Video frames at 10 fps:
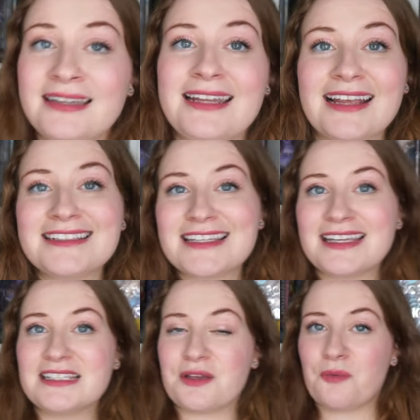Next
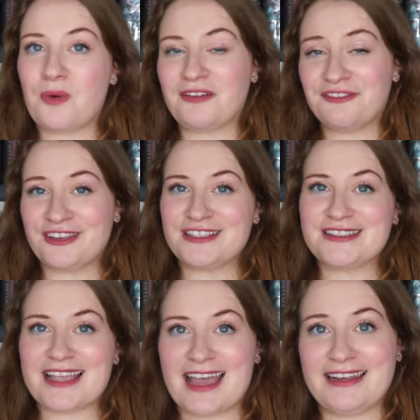is What
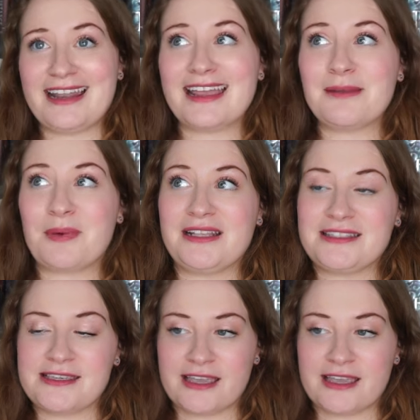Feasts at Night by T.